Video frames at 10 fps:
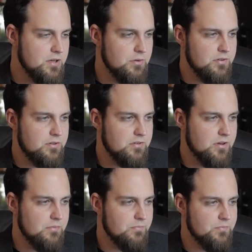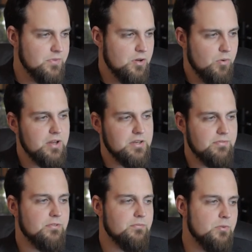You know, this is um, quite
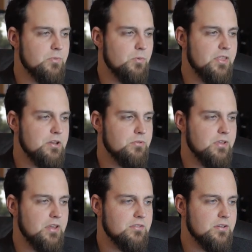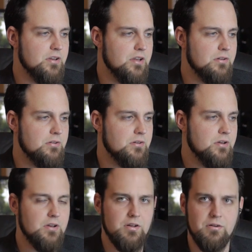different from the way they do things in, in
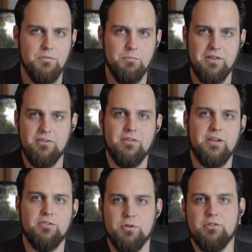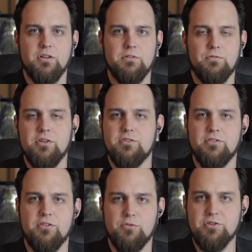places like Switzerland. For
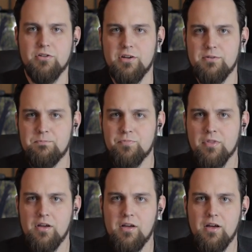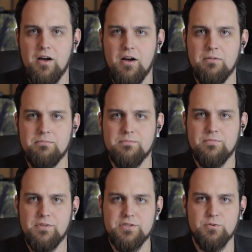instance, in Switzerland, um,
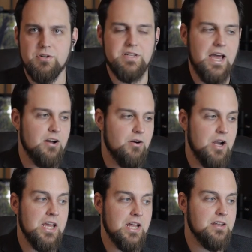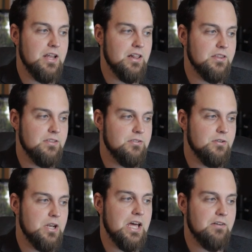this sort of data or any kind of data like
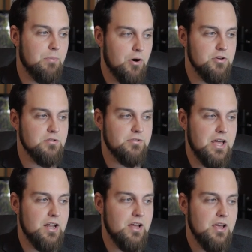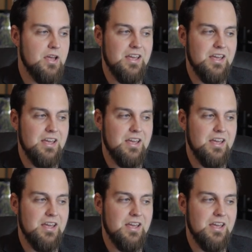this, any kind of personal data,